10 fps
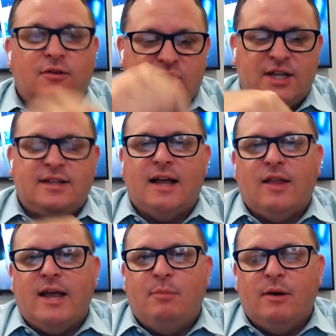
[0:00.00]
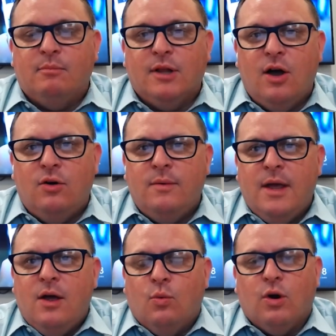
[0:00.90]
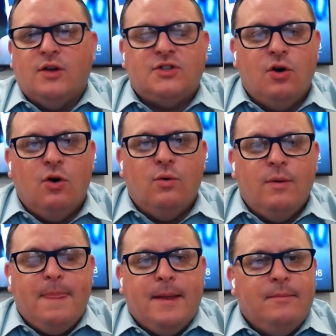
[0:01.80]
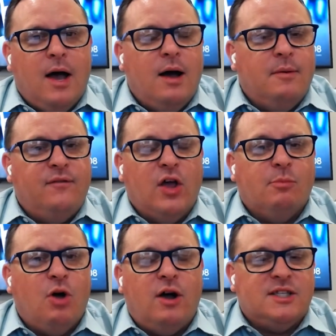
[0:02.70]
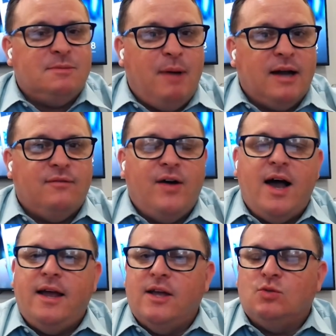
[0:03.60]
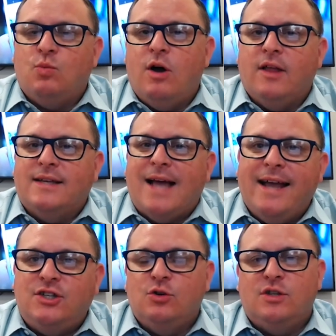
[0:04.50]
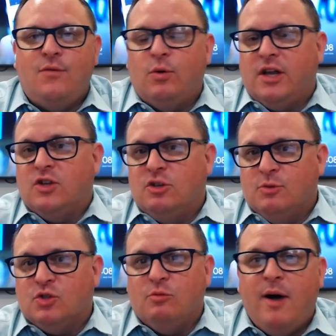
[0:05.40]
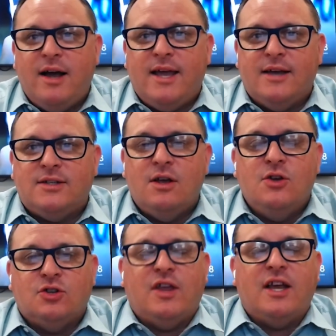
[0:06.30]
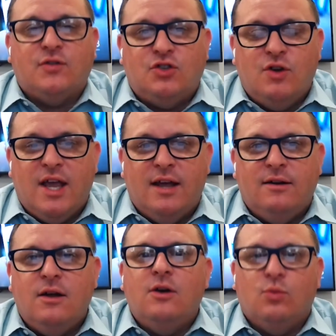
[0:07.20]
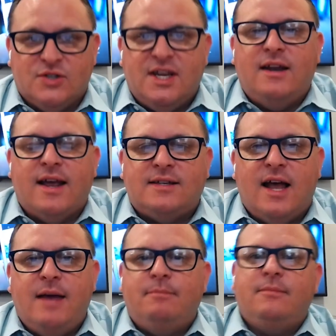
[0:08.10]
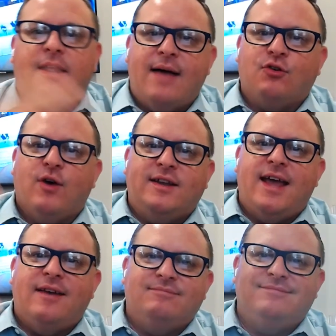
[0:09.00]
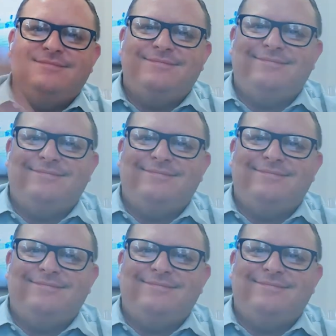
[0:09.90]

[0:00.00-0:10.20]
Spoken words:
You just hit that like button below. We're also available on Spotify as well as iTunes if you want to consume us through podcasts. So thanks for tuning in. We'll see you next time and have a great day.